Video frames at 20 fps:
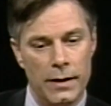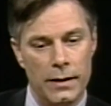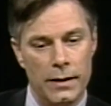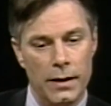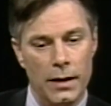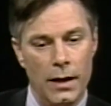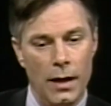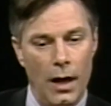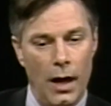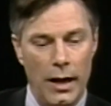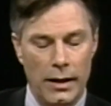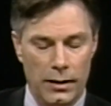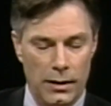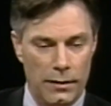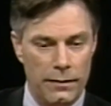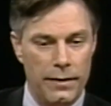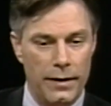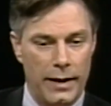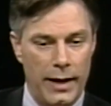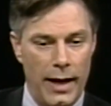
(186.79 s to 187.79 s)
And I
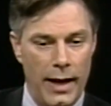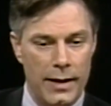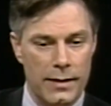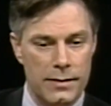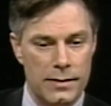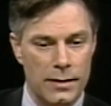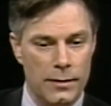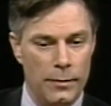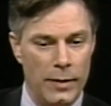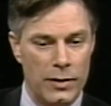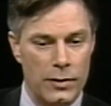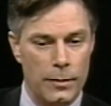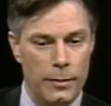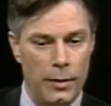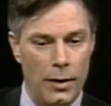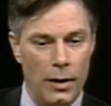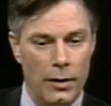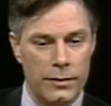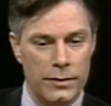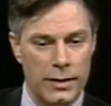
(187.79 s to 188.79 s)
love the cast in
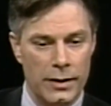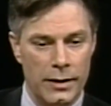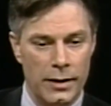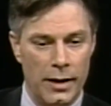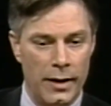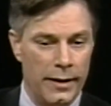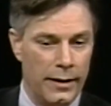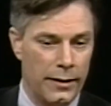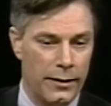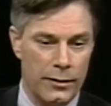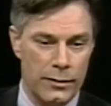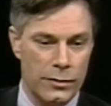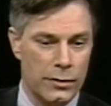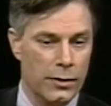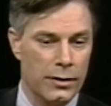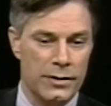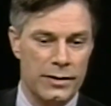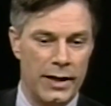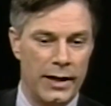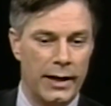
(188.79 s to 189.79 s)
Metropolitan, and I think they're
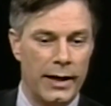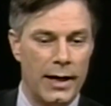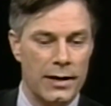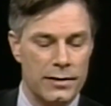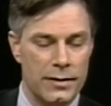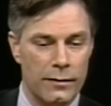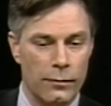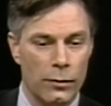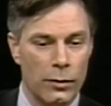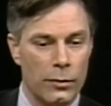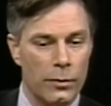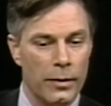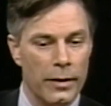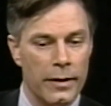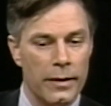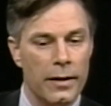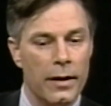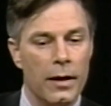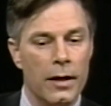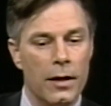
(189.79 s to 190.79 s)
as good as any cast I've worked
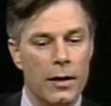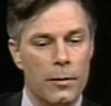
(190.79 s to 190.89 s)
with.